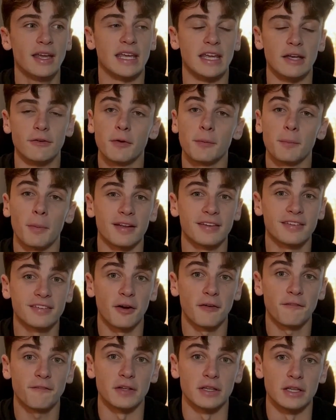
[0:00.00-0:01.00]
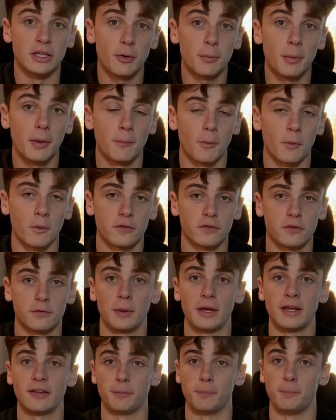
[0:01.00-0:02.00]
giving myself a little bit more
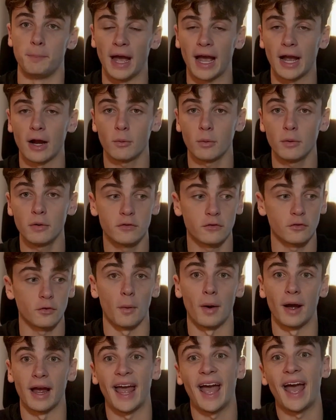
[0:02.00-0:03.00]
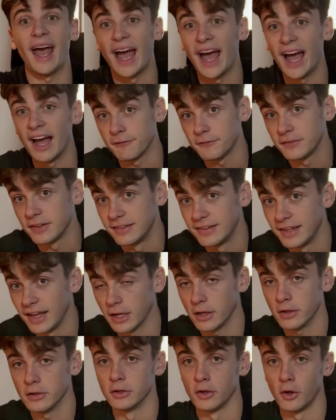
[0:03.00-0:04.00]
space backwards so I have to
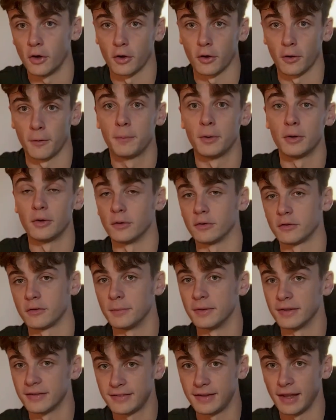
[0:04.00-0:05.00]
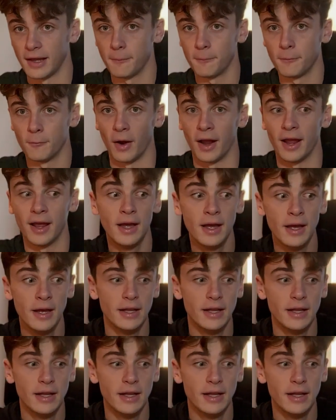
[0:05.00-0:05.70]
take a longer penultimate step, right?